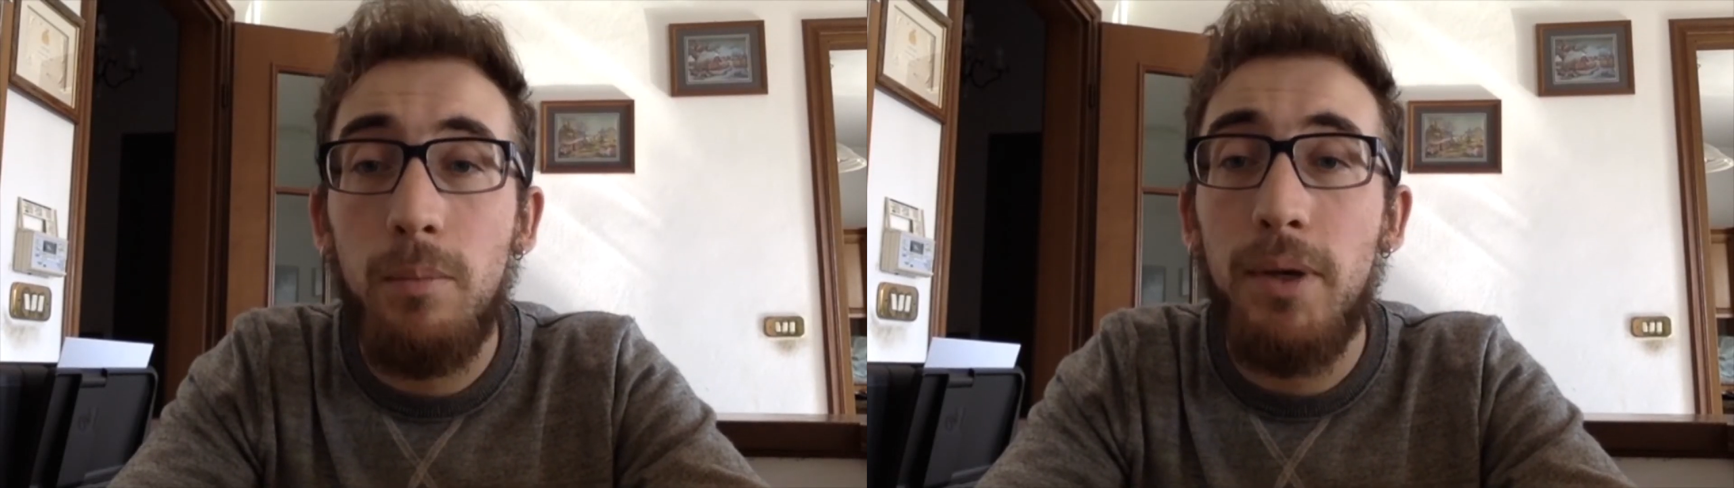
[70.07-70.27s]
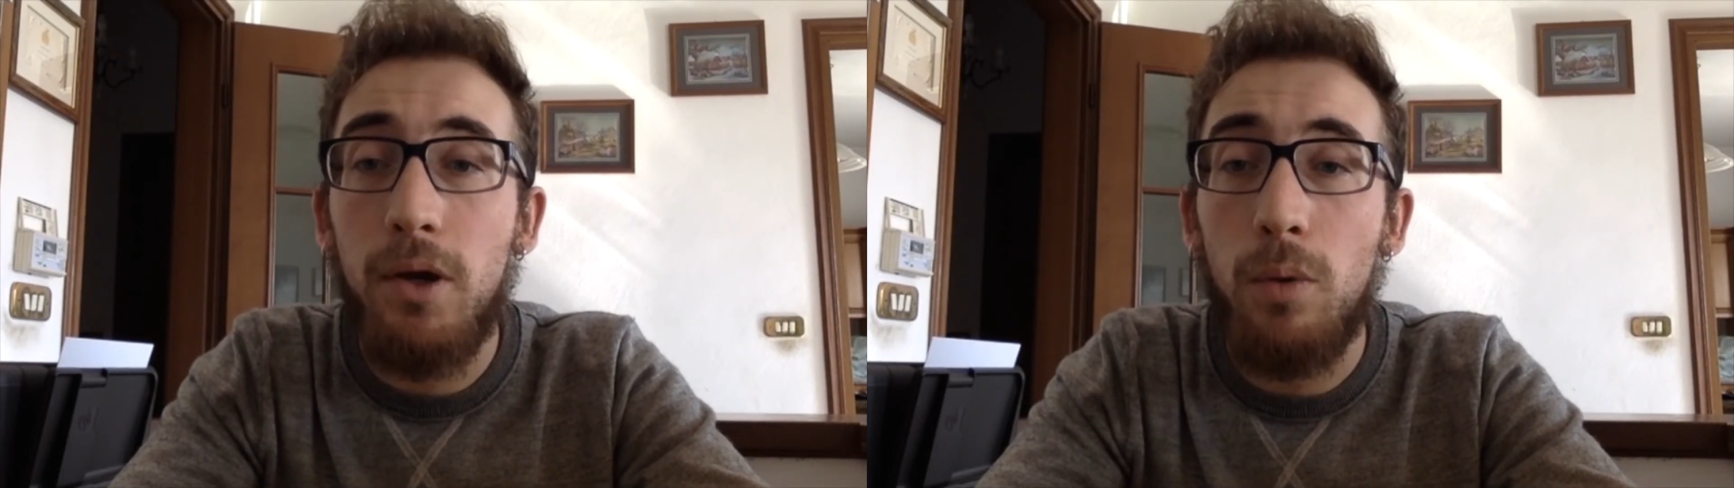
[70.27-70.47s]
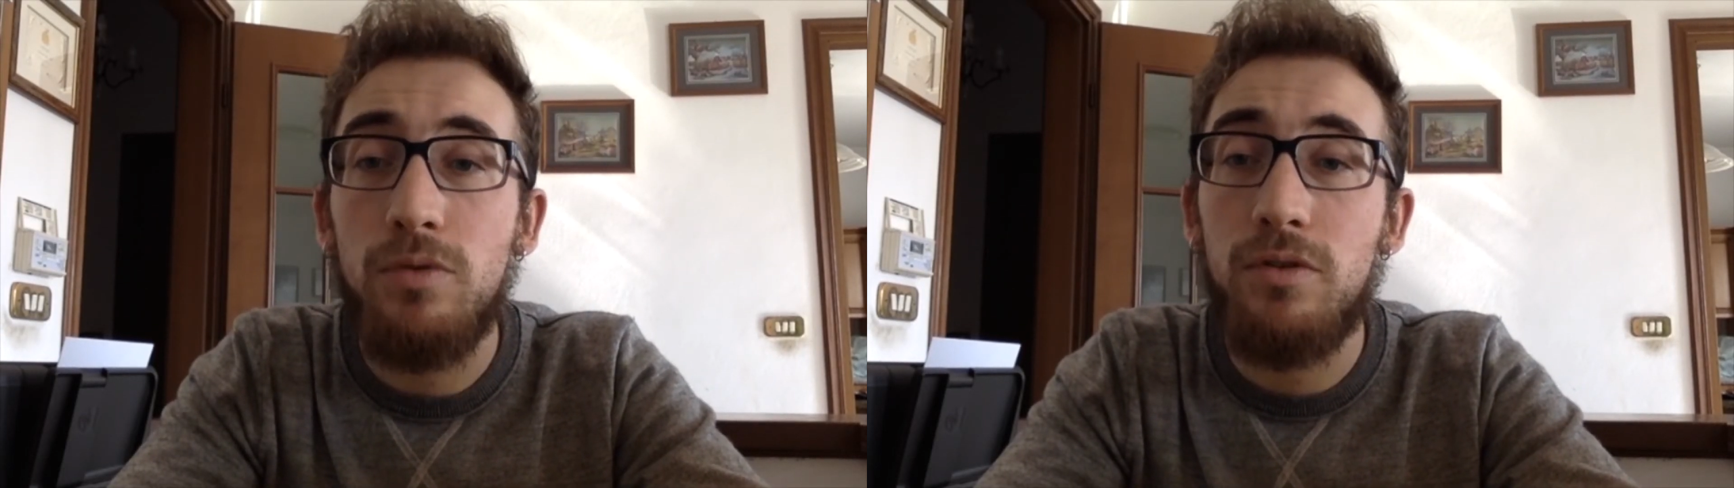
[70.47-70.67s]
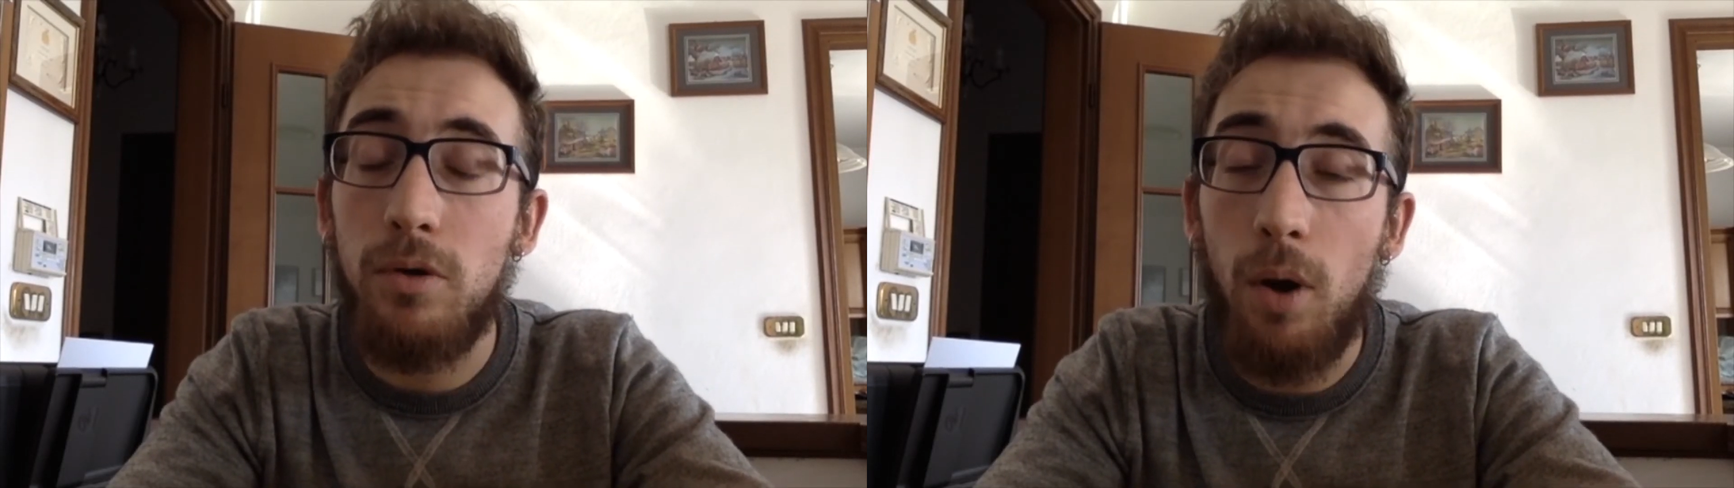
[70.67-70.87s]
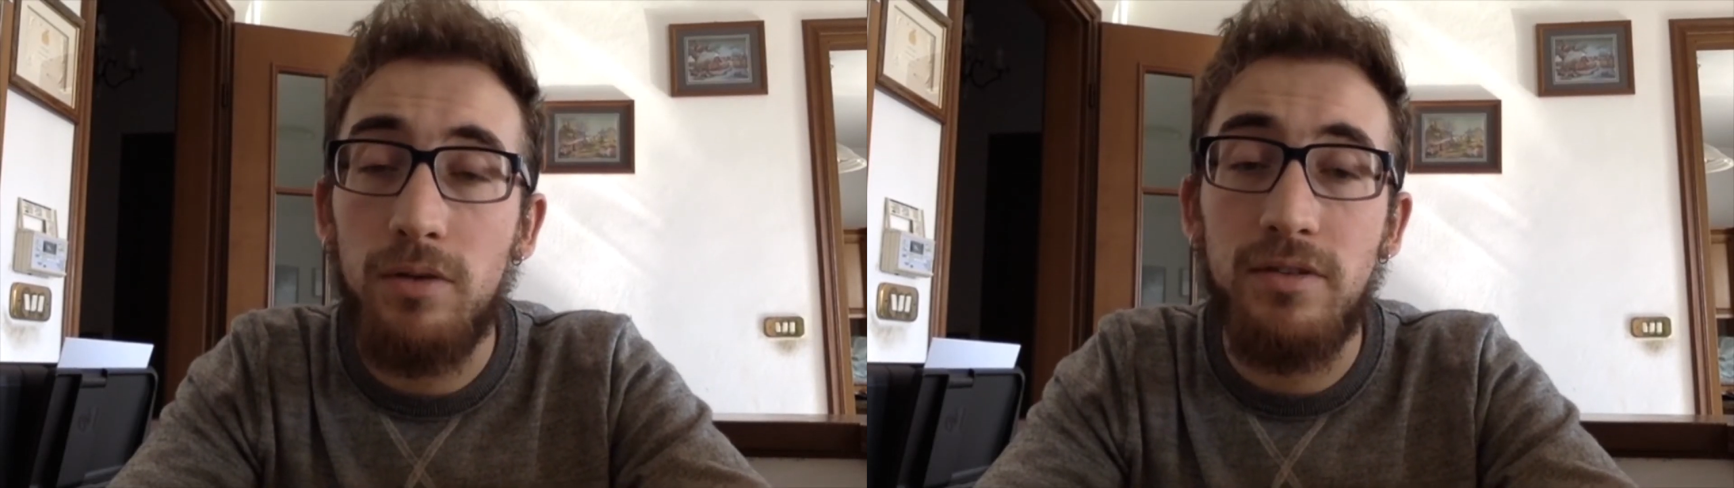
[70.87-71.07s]
because
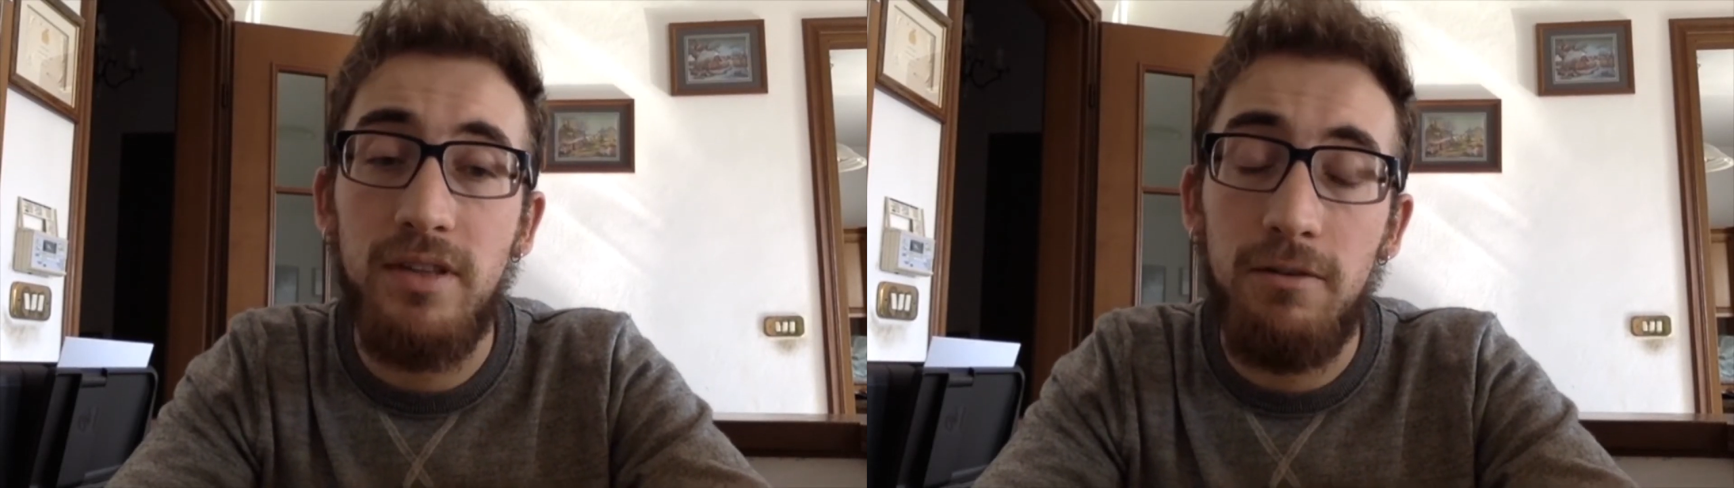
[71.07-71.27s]
cross